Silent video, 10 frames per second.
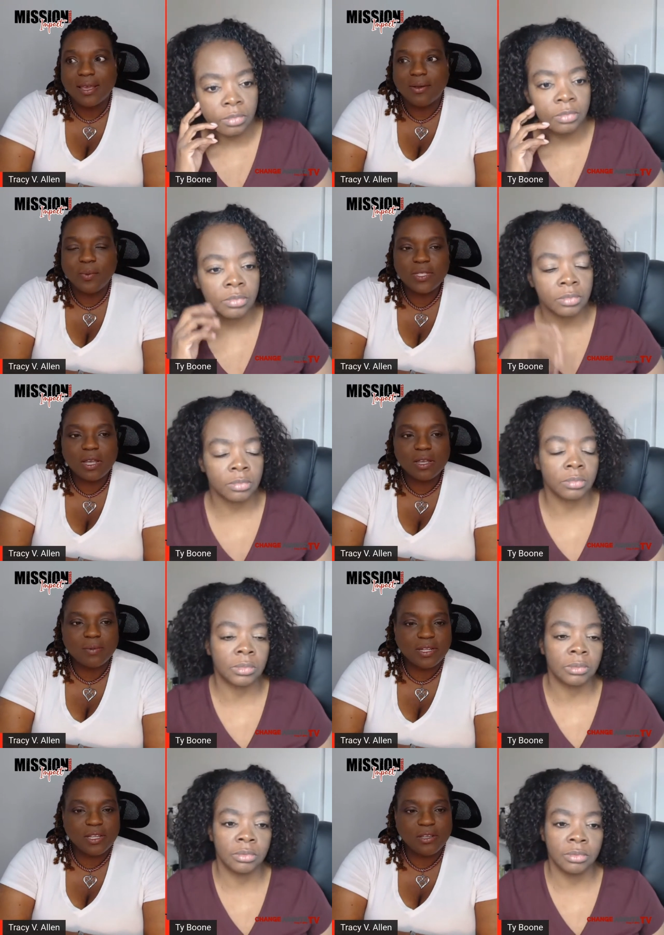Speaker 1: And when we talk
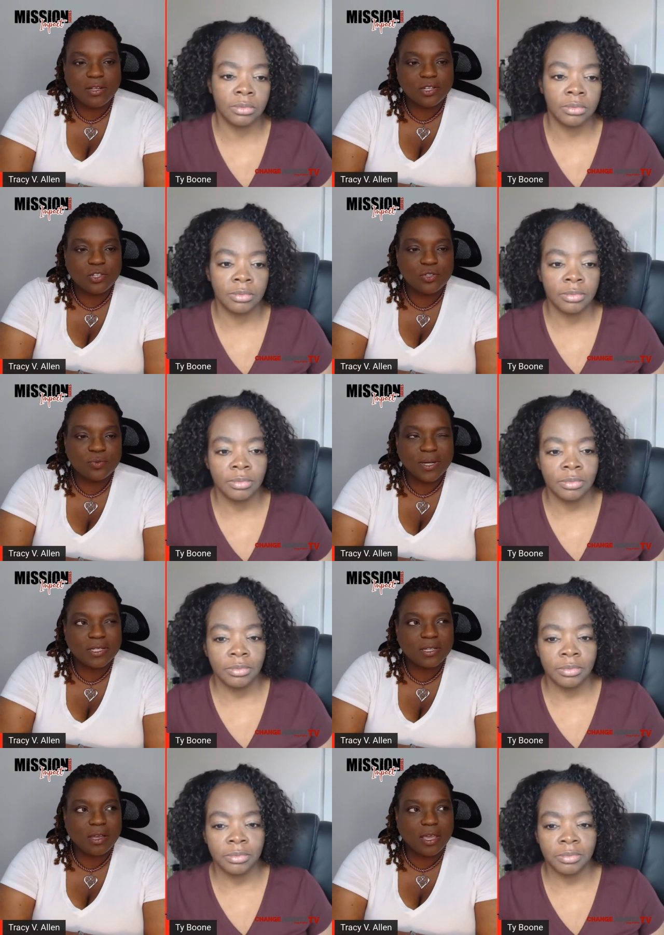about legal issues, we're not
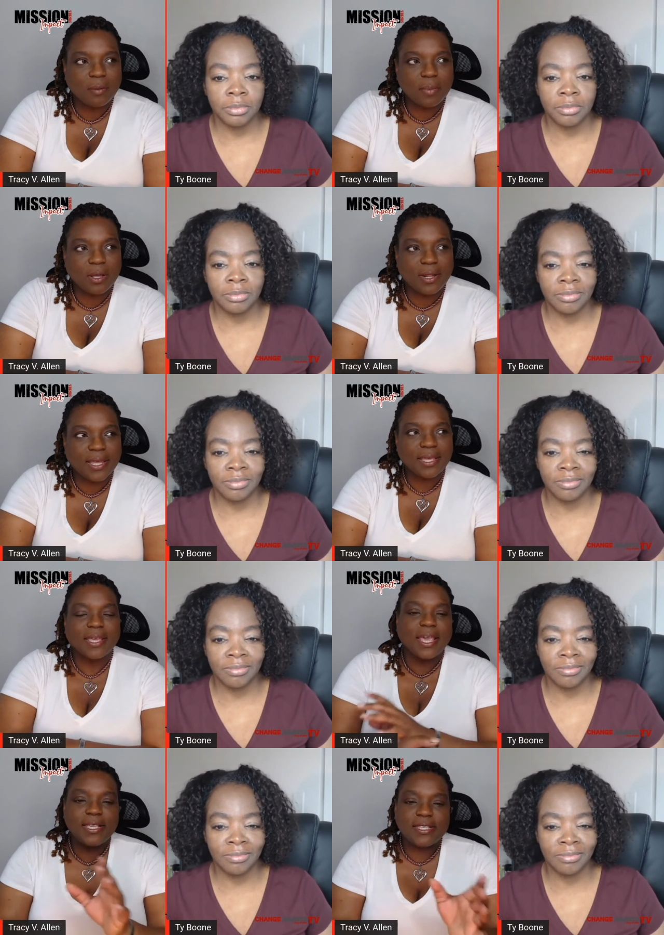talking about like
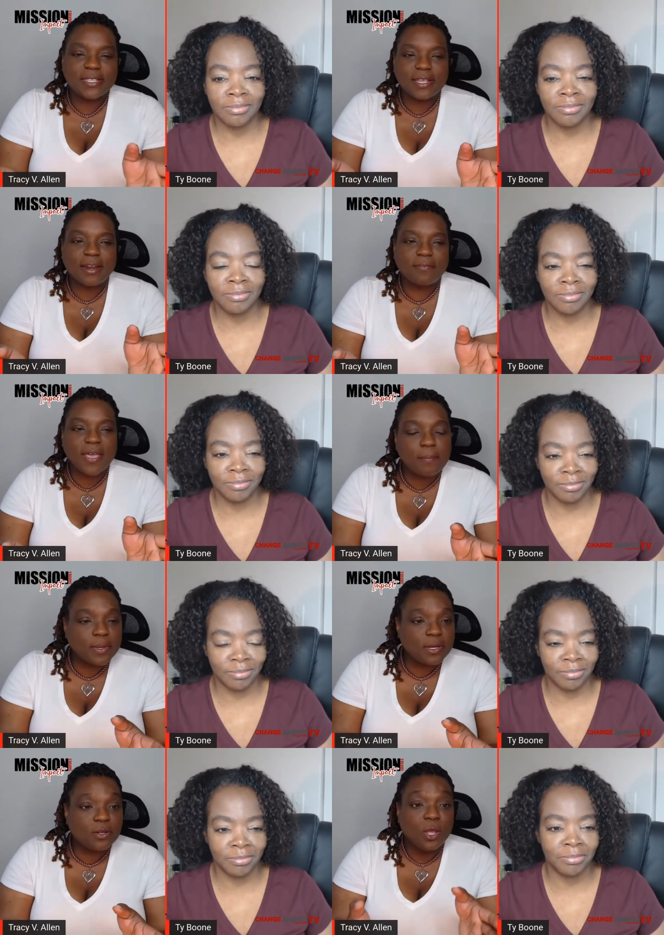cases that have
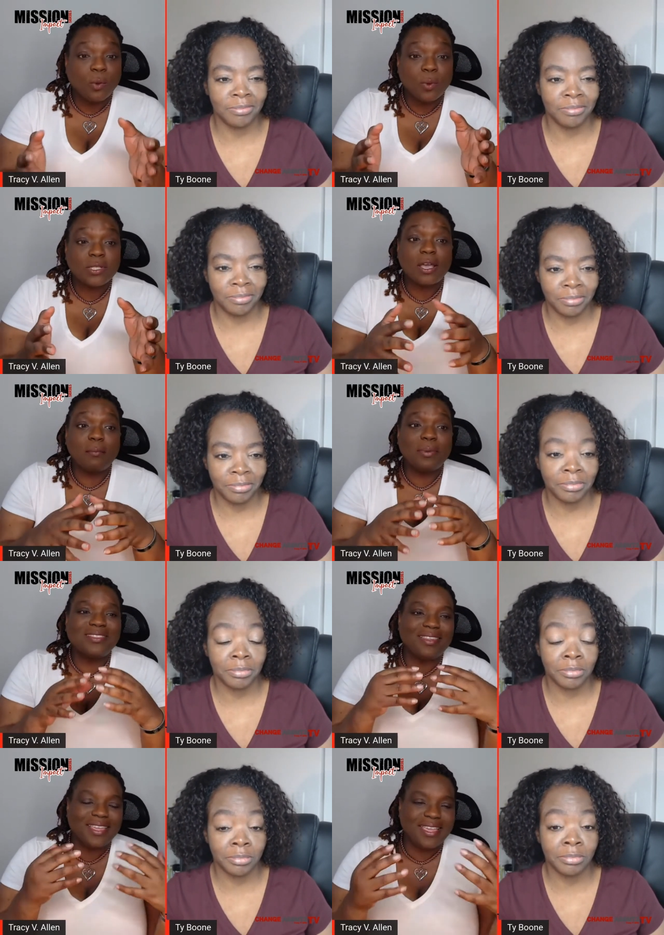happened. We're talking about
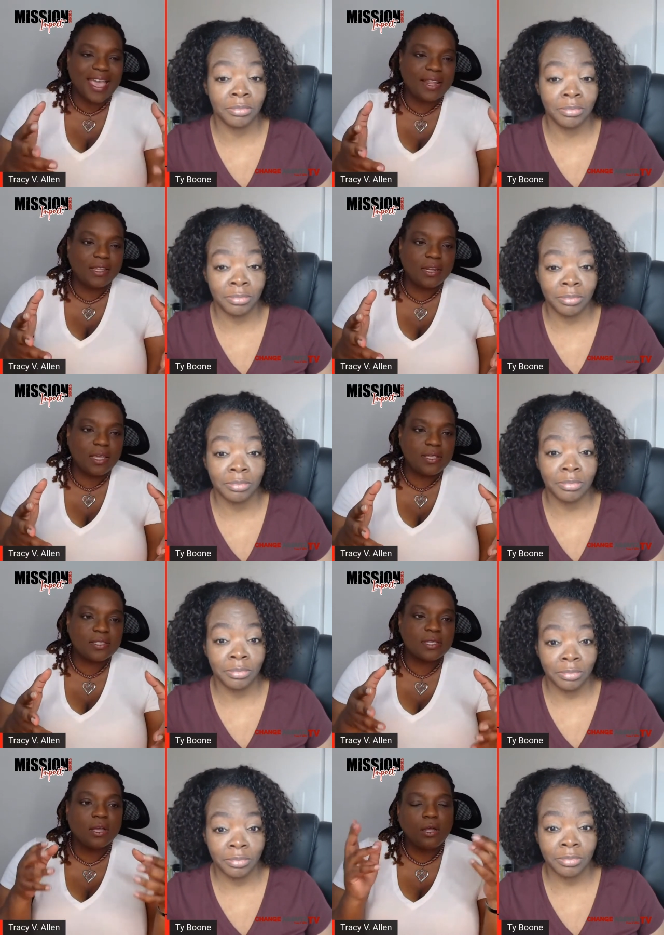the
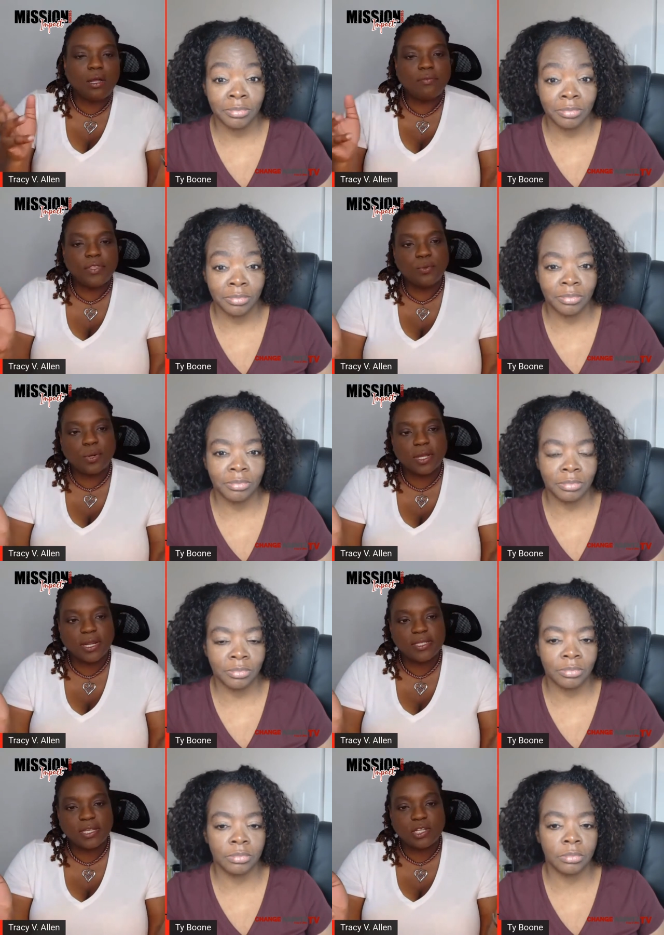legalities of the
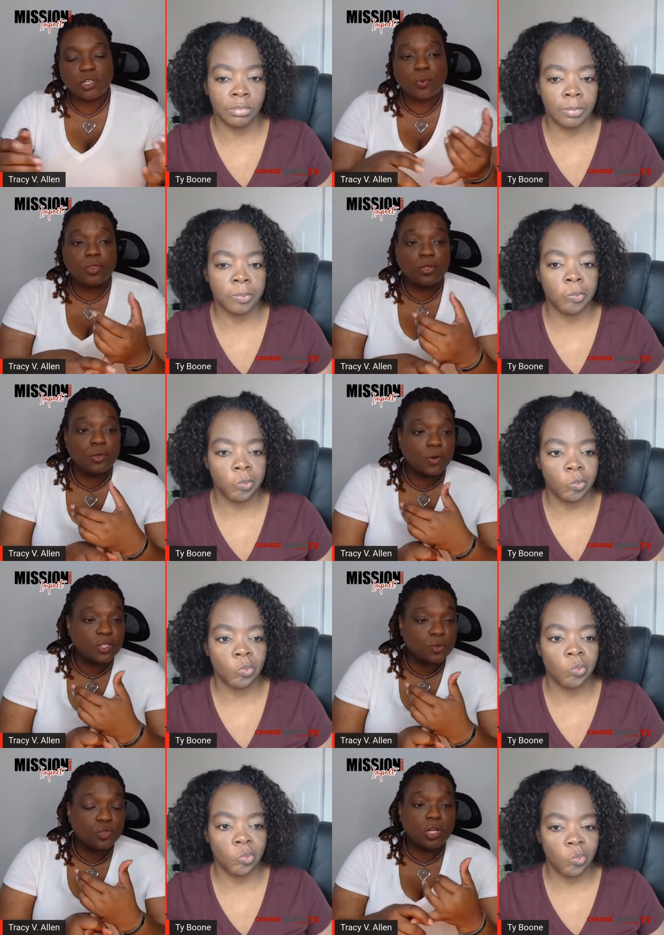organization, whether you're a
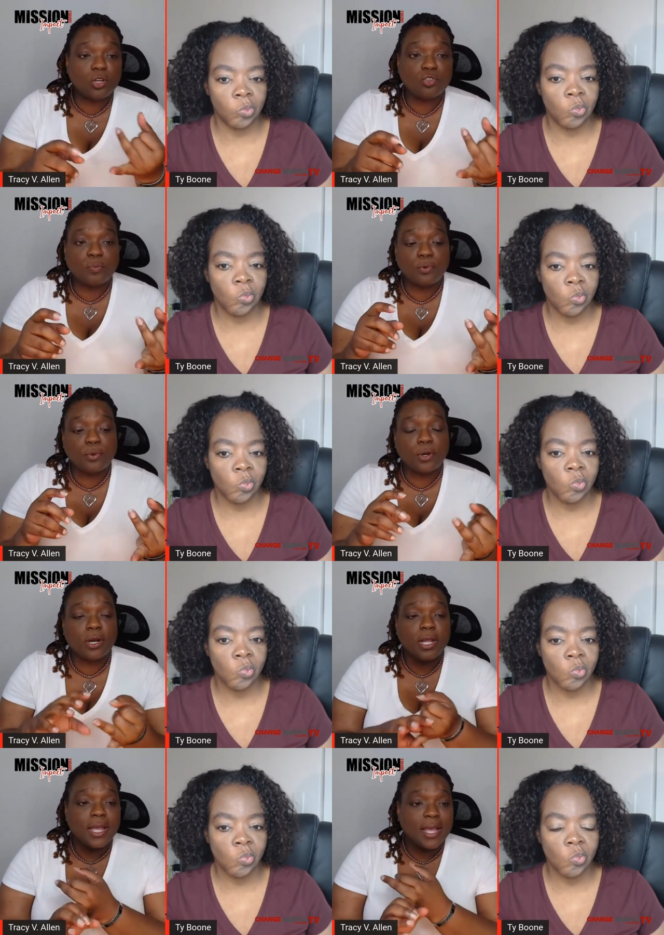social entrepreneur,
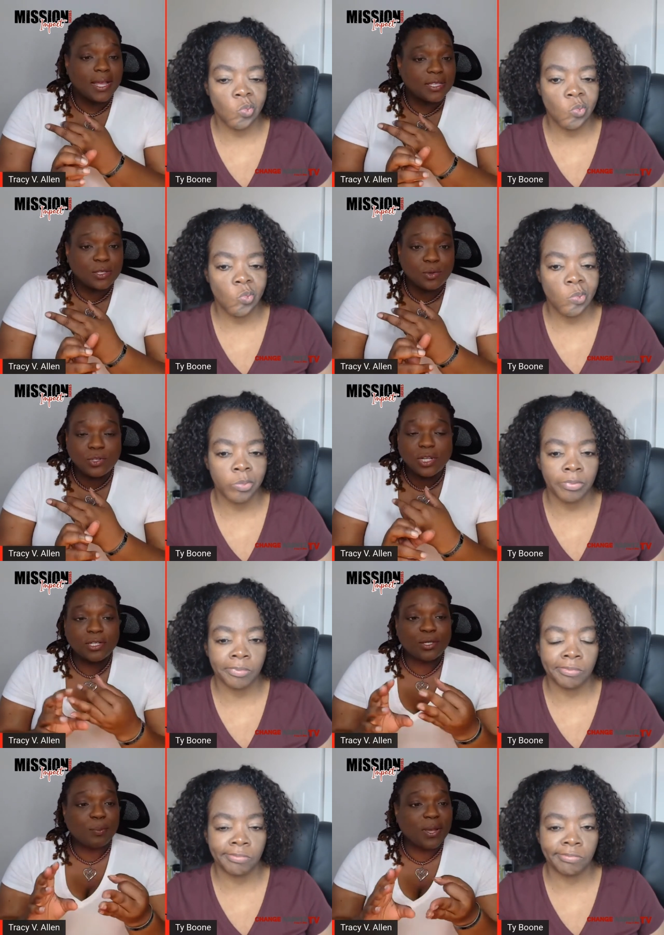a social
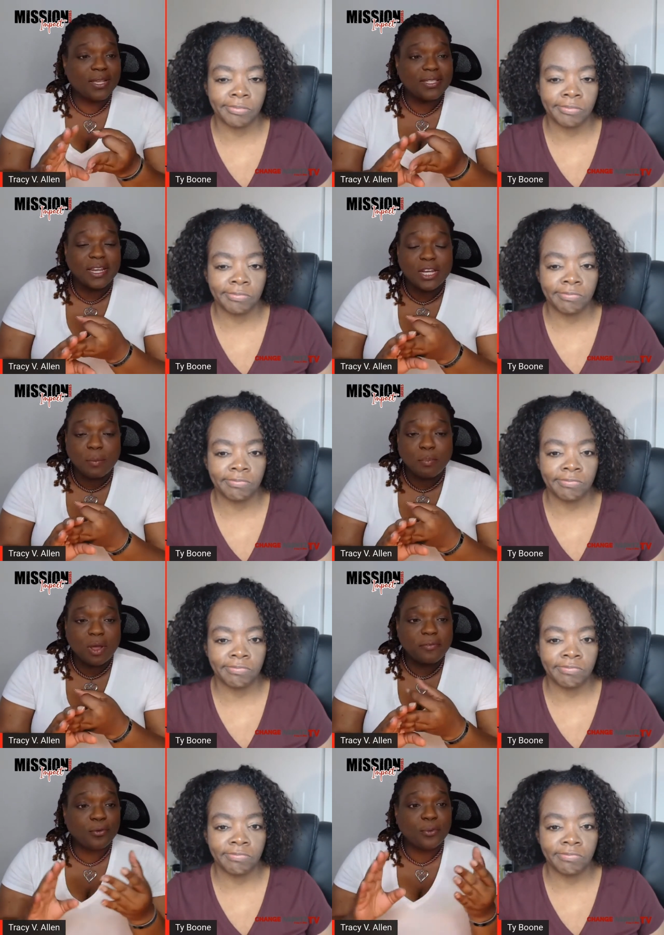enterprise, a
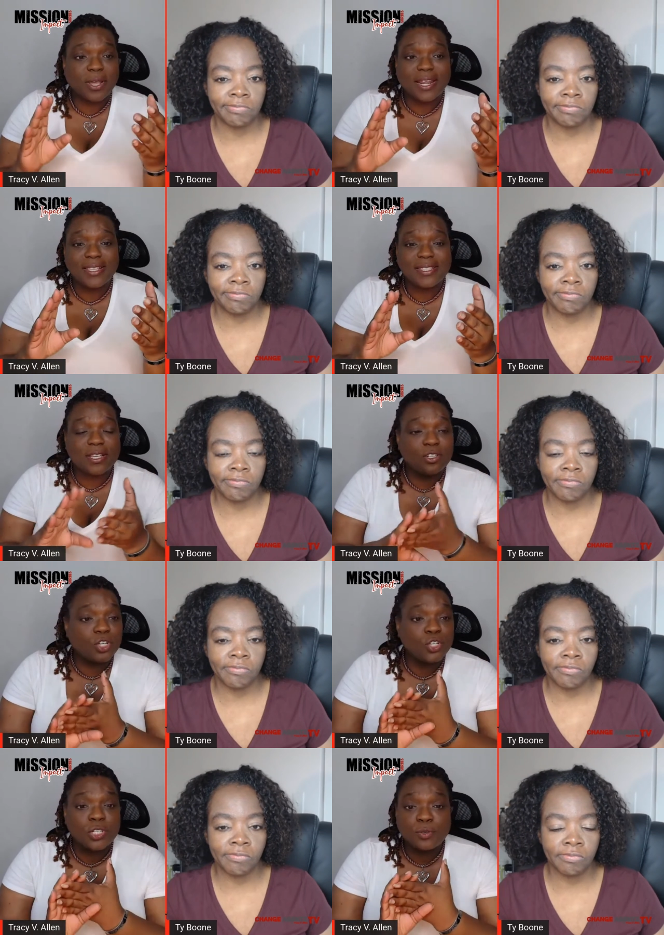nonprofit organization, or
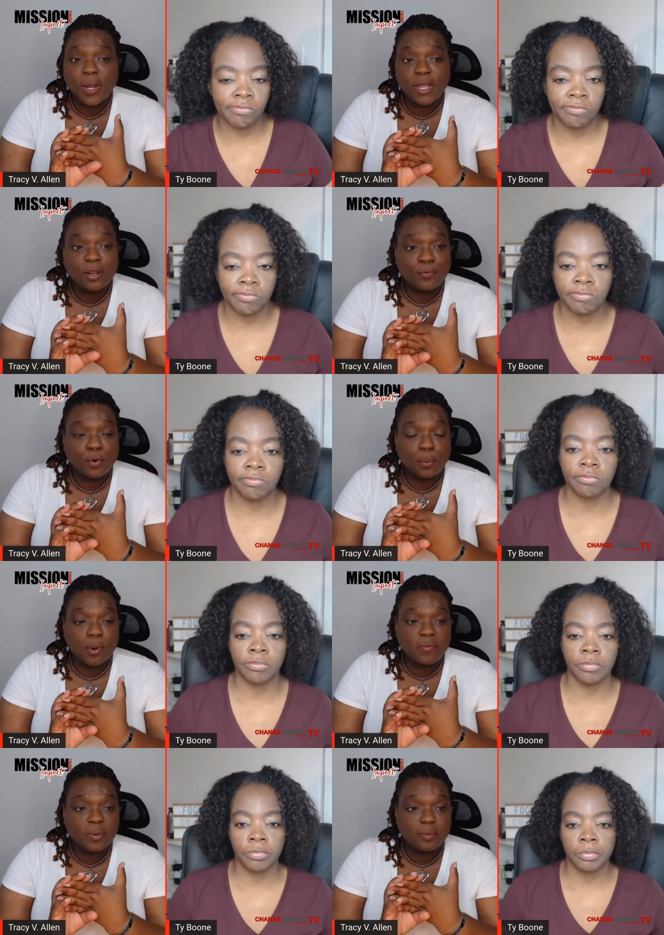just a regular
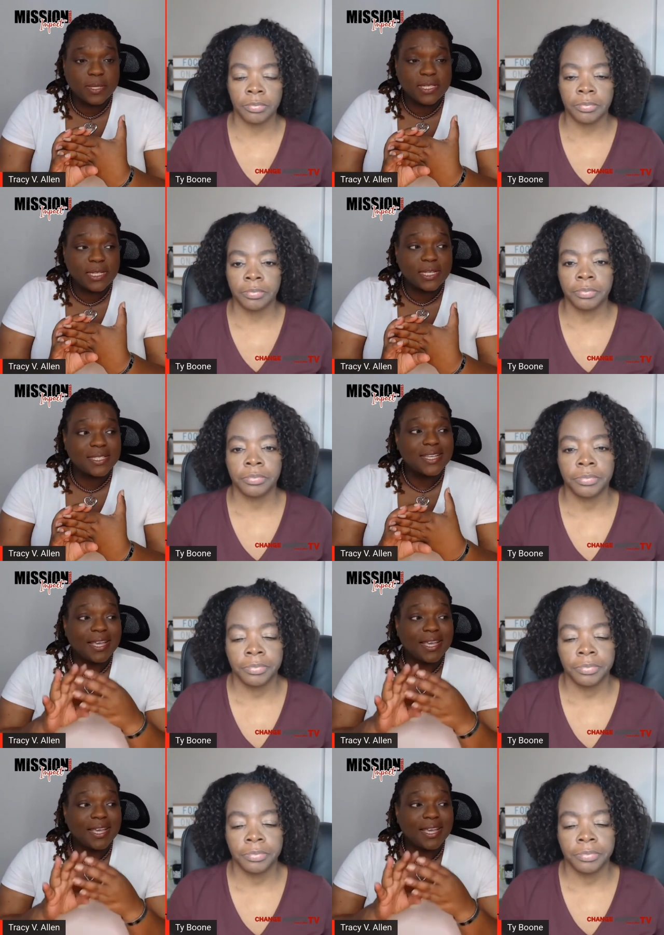for-profit business.